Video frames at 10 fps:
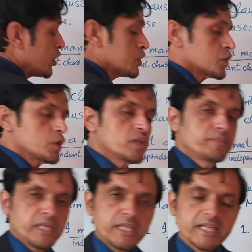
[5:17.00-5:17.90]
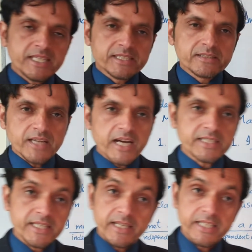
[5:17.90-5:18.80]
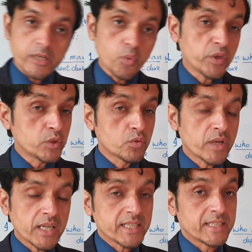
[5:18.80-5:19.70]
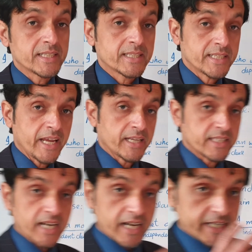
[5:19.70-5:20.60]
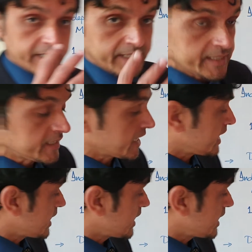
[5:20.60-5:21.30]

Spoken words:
so the meaning is not clear. We do not understand the idea